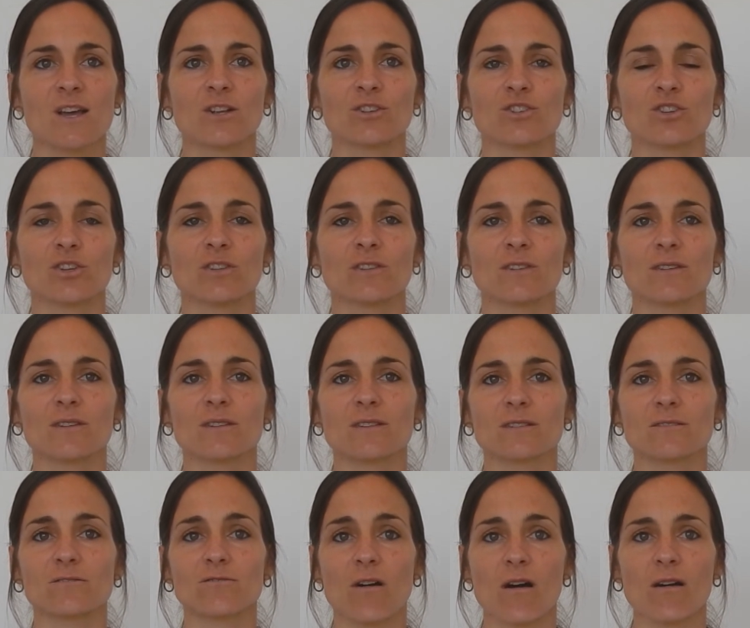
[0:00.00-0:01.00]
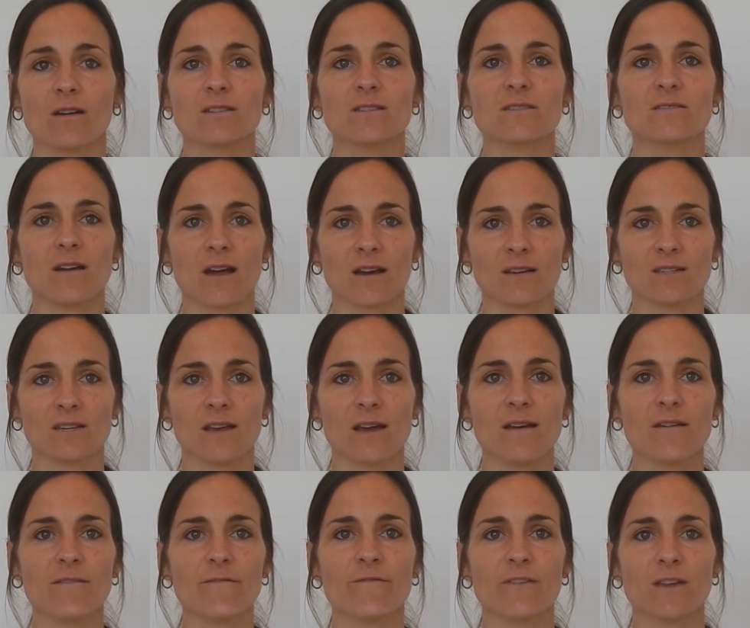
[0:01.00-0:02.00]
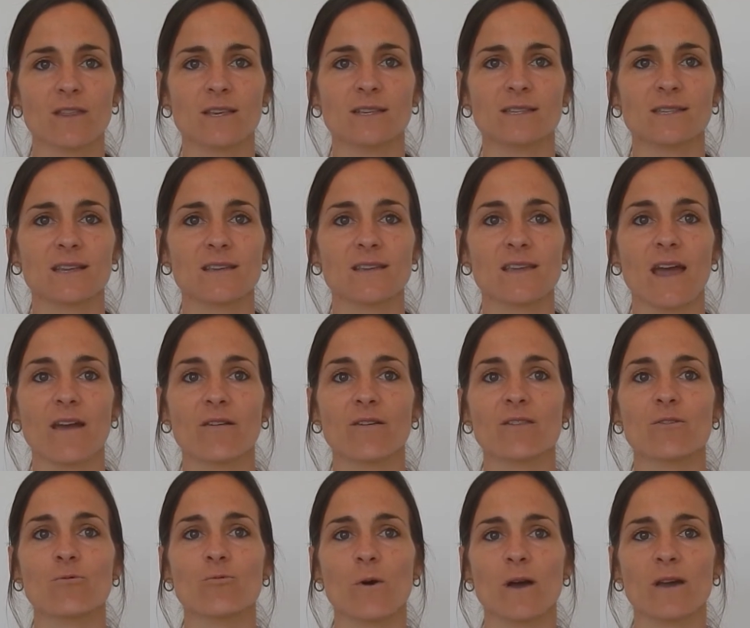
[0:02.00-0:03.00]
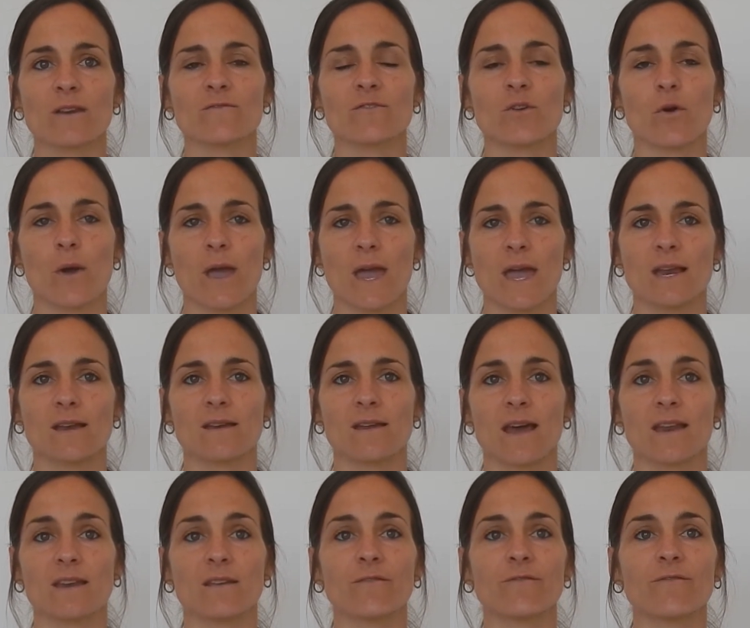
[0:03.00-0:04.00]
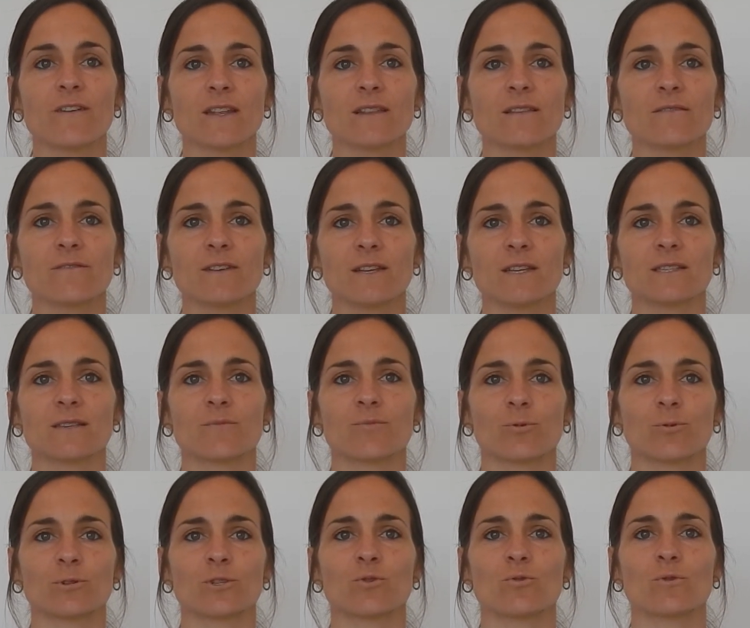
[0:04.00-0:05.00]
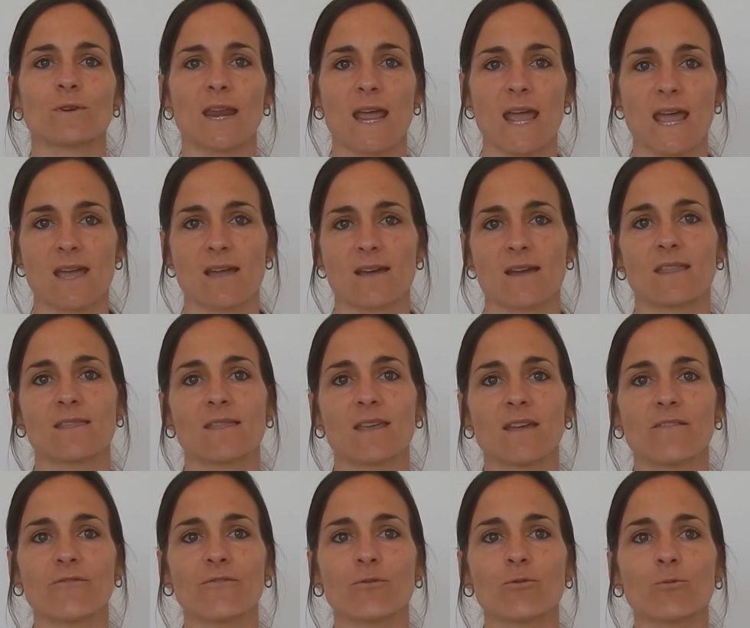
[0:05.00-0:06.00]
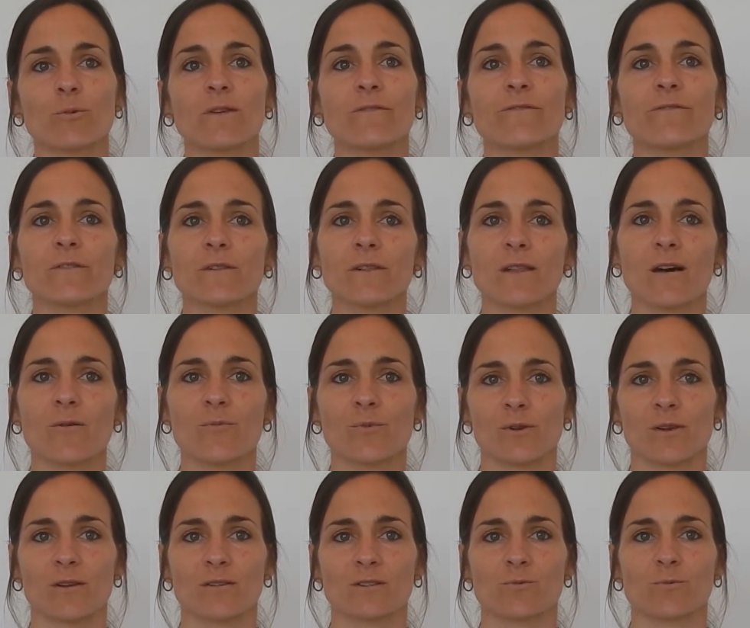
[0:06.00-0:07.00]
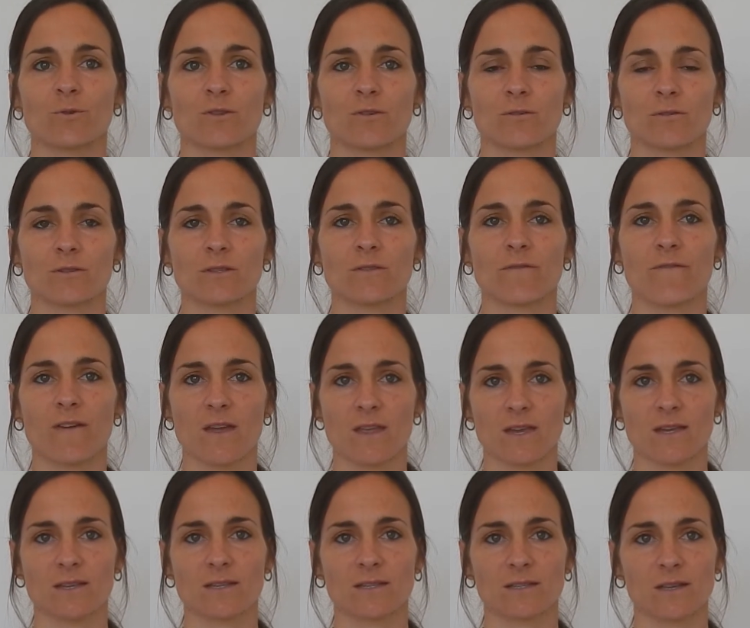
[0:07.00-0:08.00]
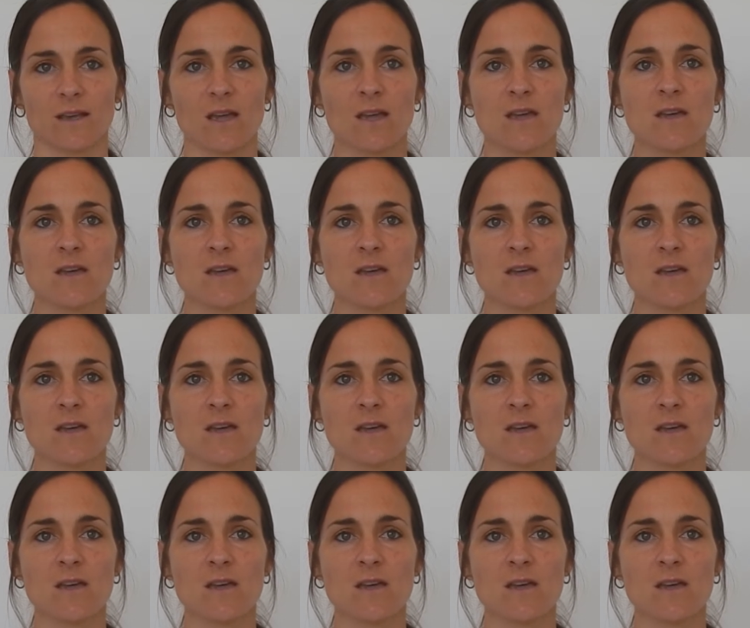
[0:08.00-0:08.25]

Due to its strong structure, feathers can carry the weight of your head and effectively support your neck, and therefore we fill our pillows with goose feathers.